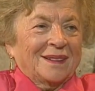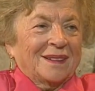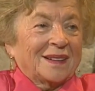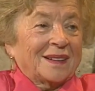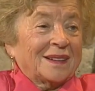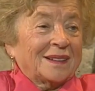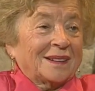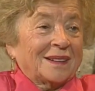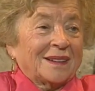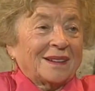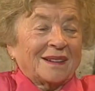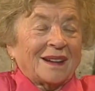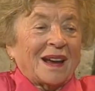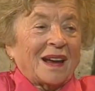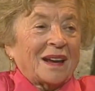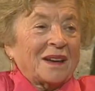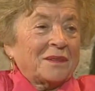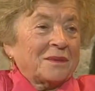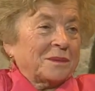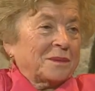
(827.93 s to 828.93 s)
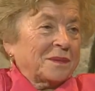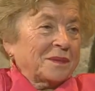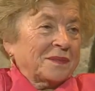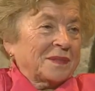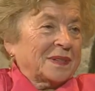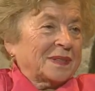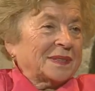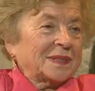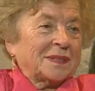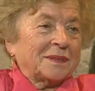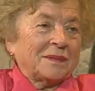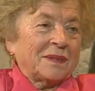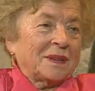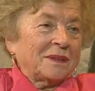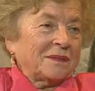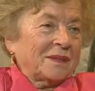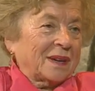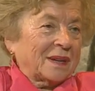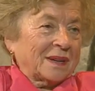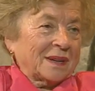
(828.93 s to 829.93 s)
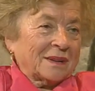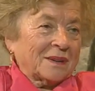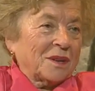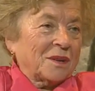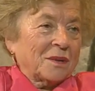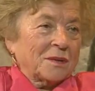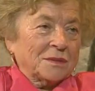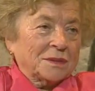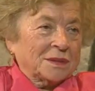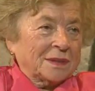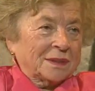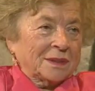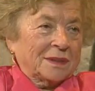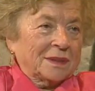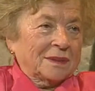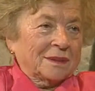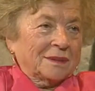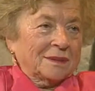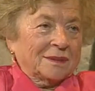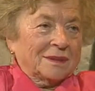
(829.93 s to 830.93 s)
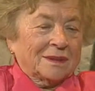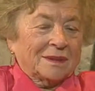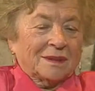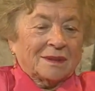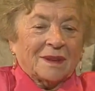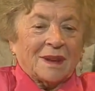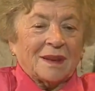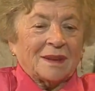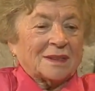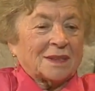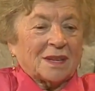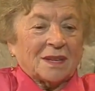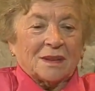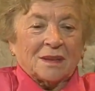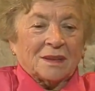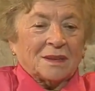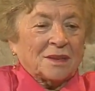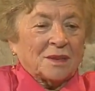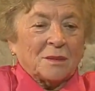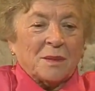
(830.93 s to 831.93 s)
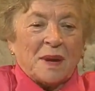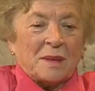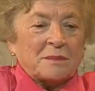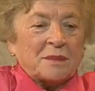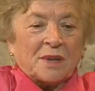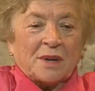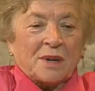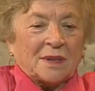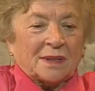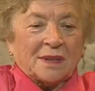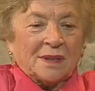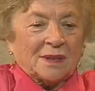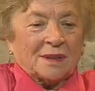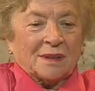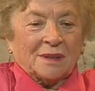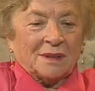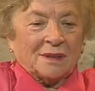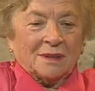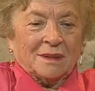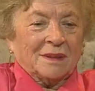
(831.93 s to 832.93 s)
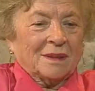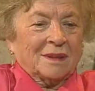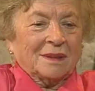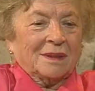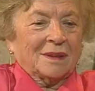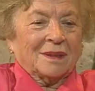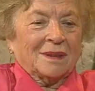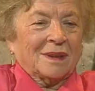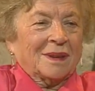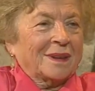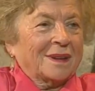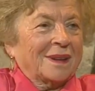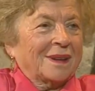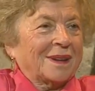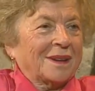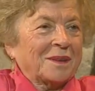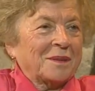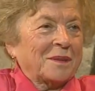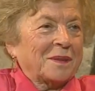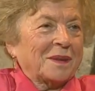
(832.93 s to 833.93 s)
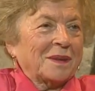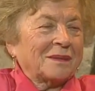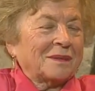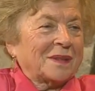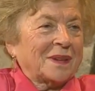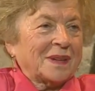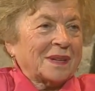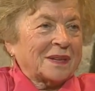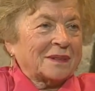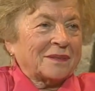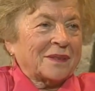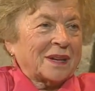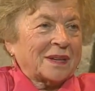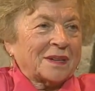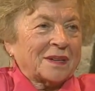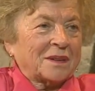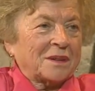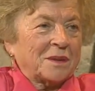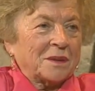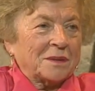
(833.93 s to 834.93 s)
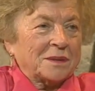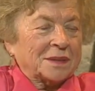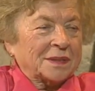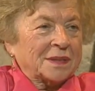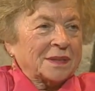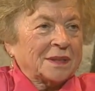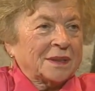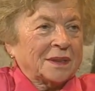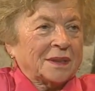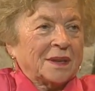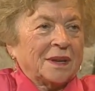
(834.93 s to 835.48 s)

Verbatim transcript: And I'm with Zvi very close. I say, you my brother. We are very close.